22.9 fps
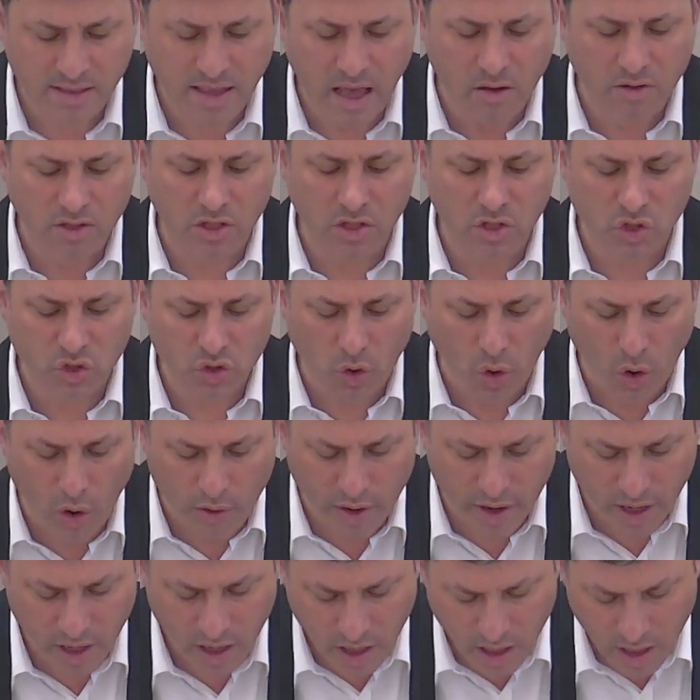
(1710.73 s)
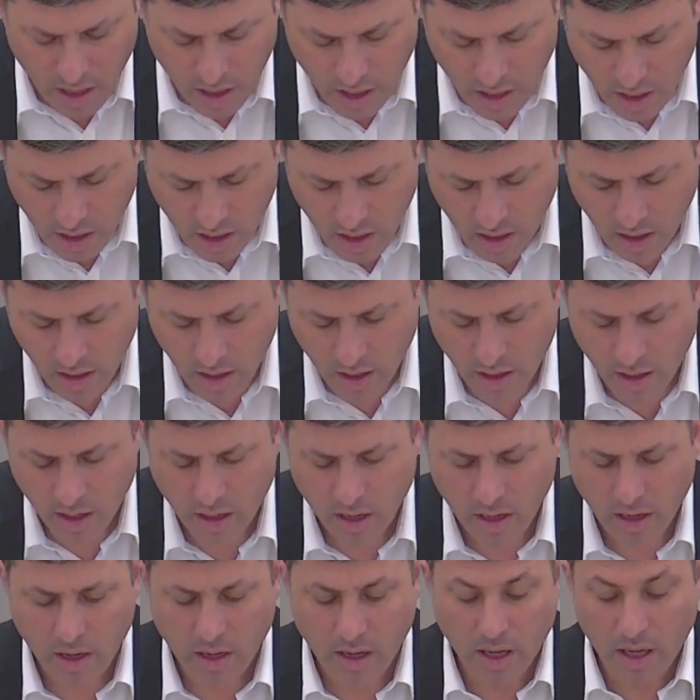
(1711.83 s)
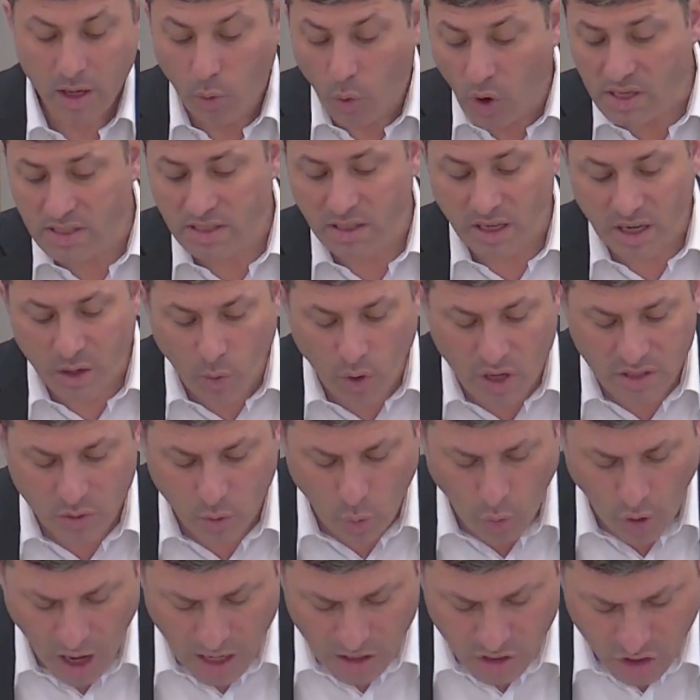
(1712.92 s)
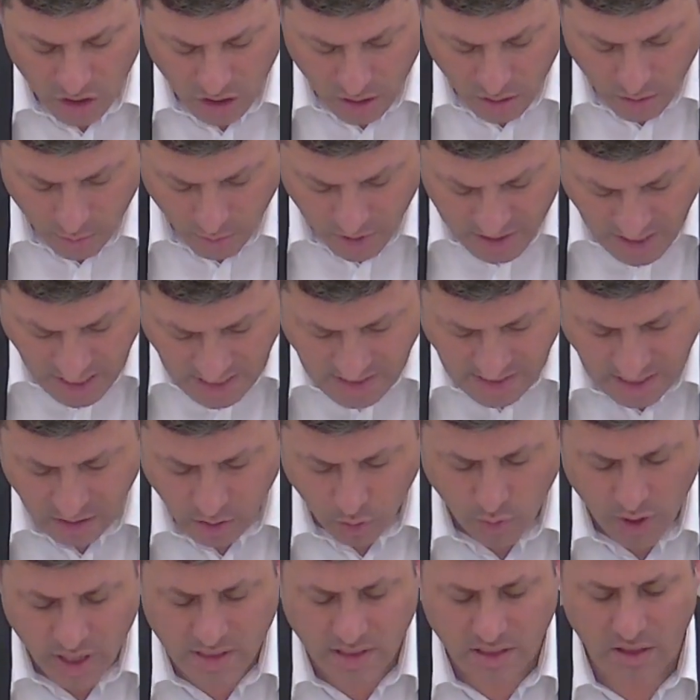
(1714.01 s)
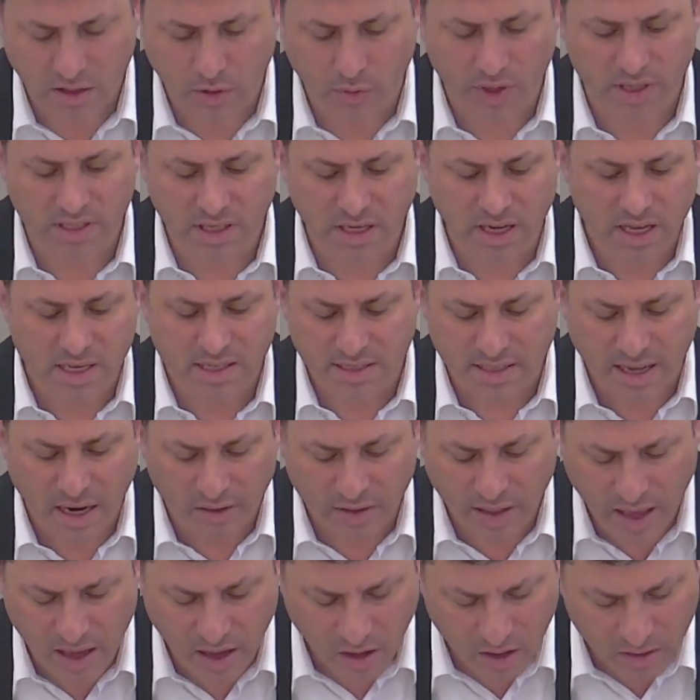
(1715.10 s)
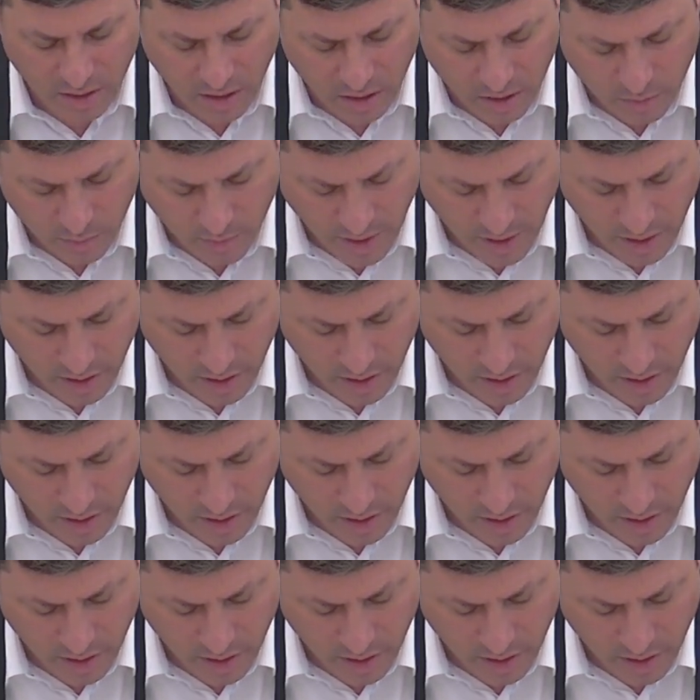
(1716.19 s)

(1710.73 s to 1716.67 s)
was a story. He wasn't, he wasn't watching. But that's not the reason. The reason is, Tashma.